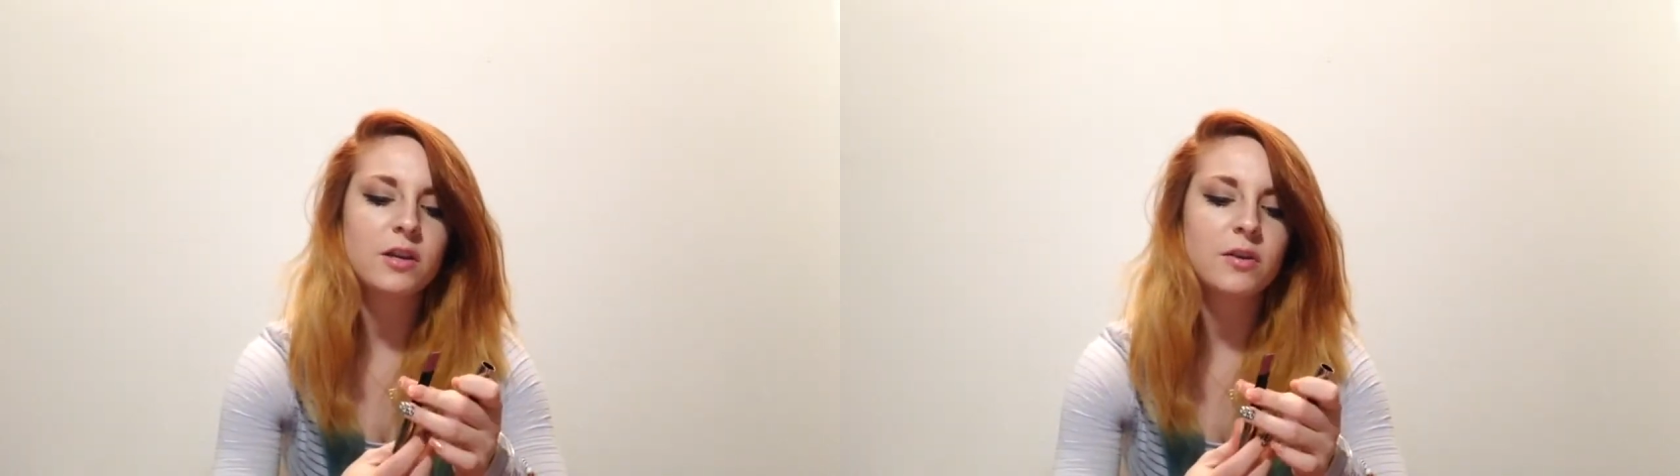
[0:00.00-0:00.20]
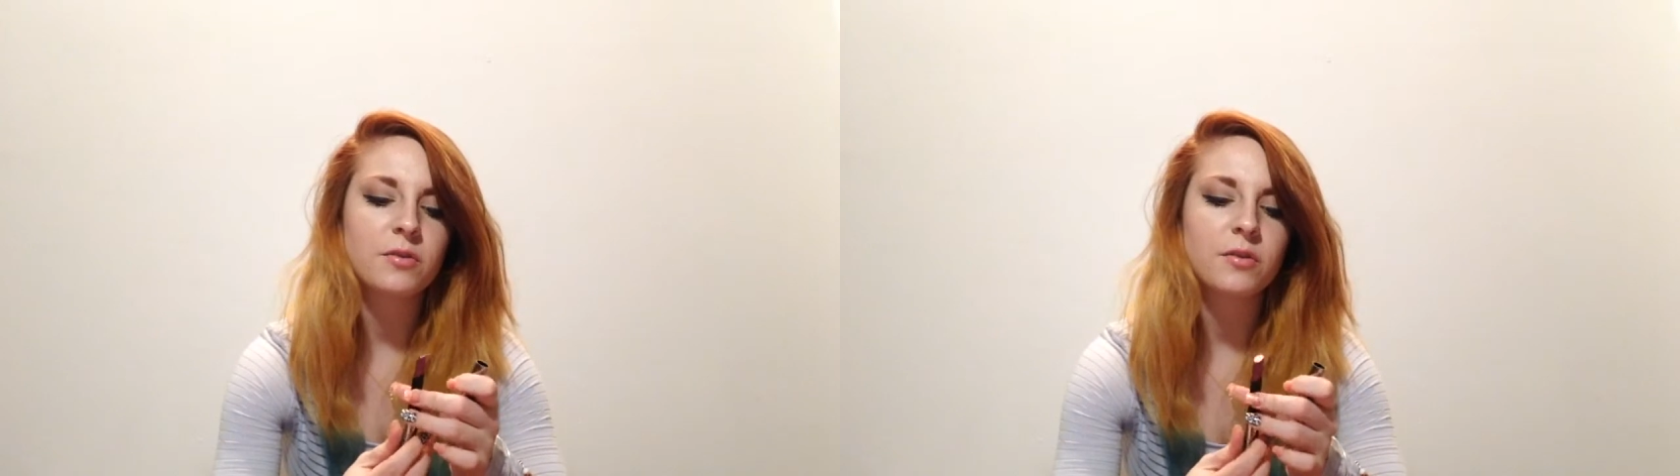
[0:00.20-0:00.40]

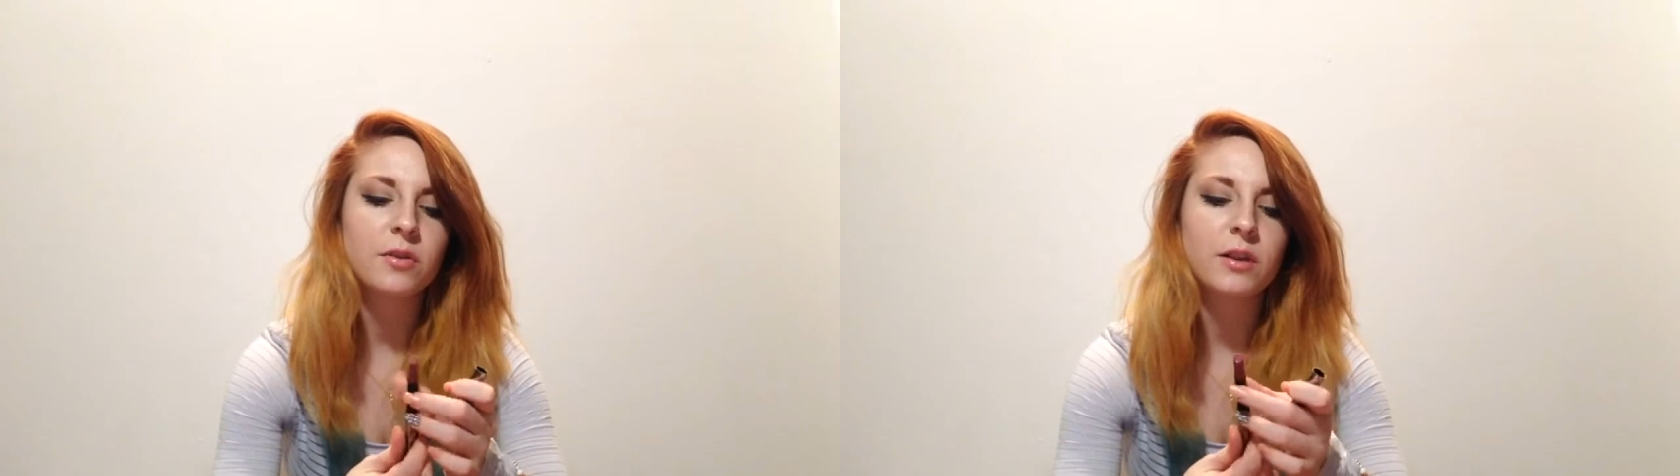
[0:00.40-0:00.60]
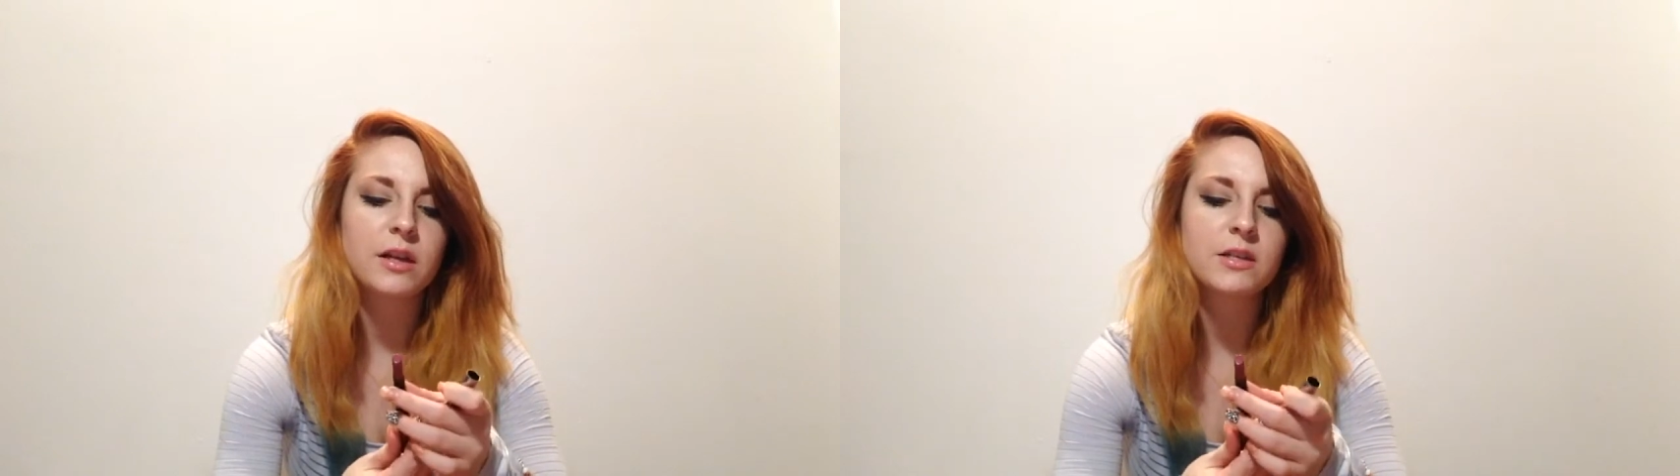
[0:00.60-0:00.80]
on
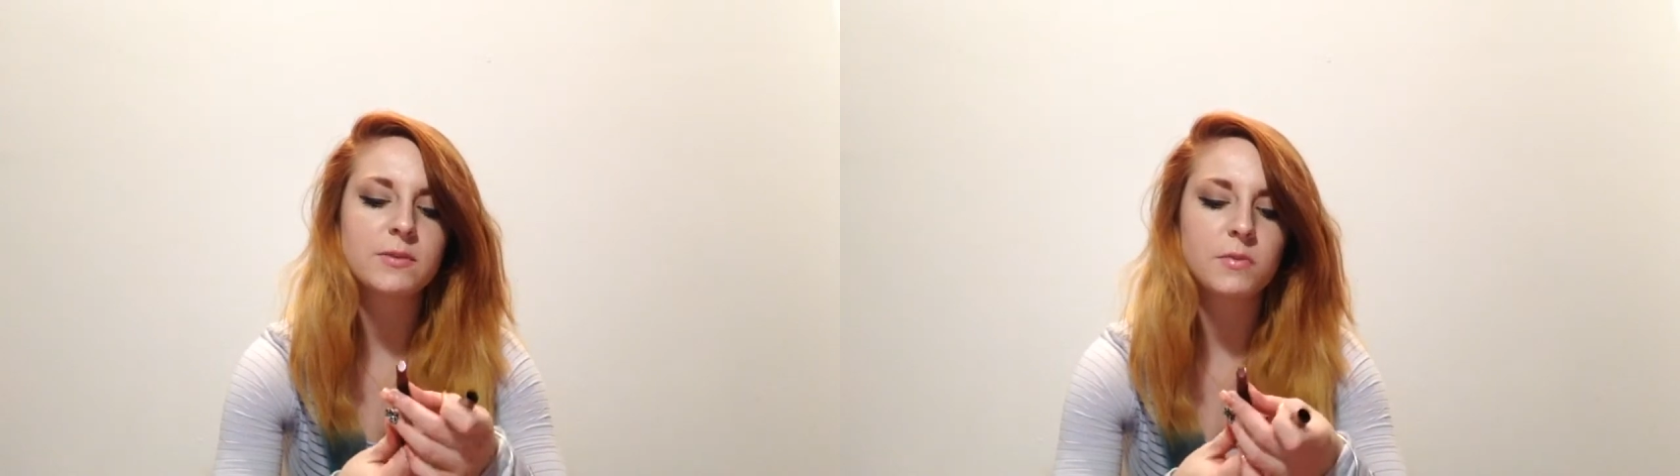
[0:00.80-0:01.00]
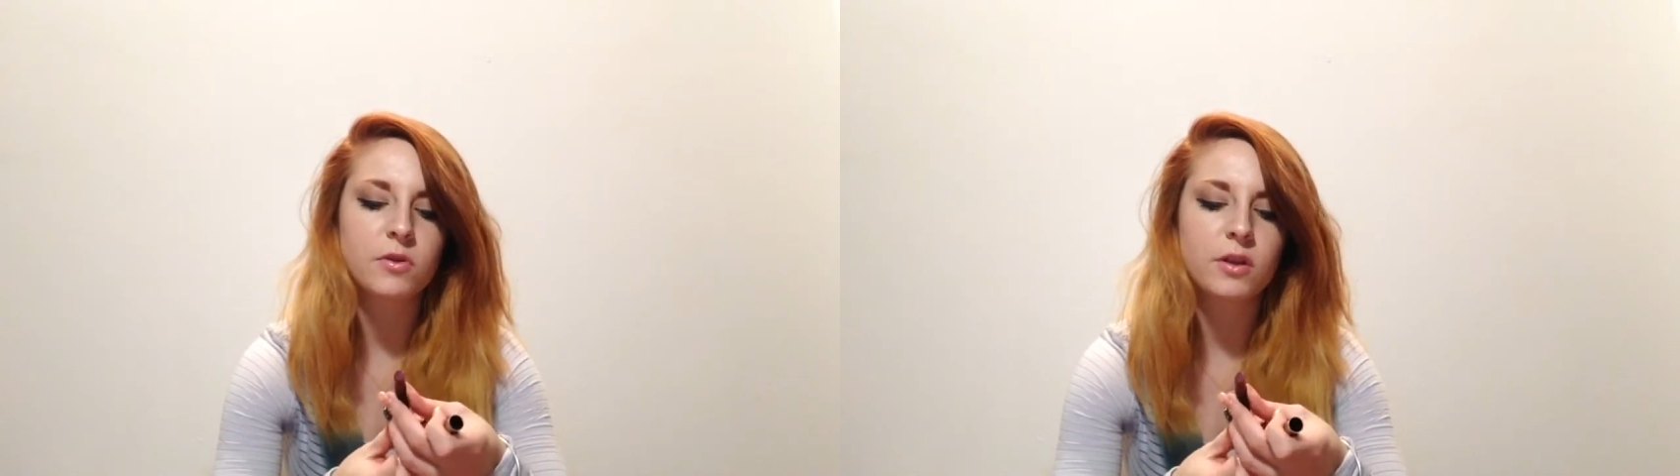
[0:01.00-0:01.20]
really
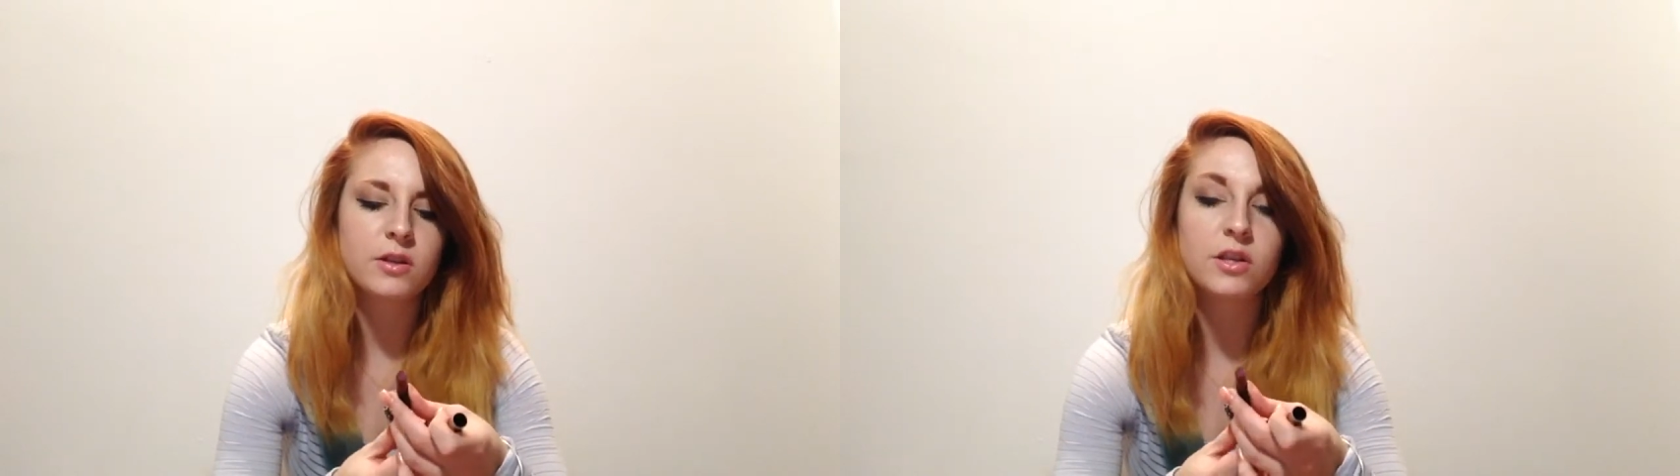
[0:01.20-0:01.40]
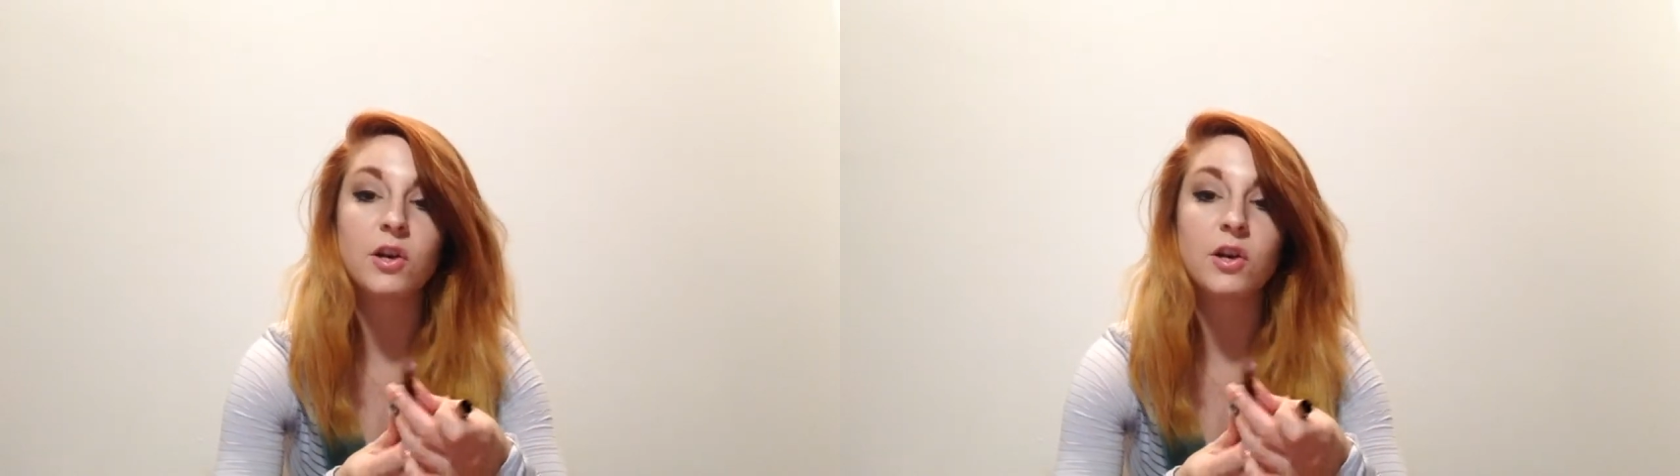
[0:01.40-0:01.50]
smoothly too,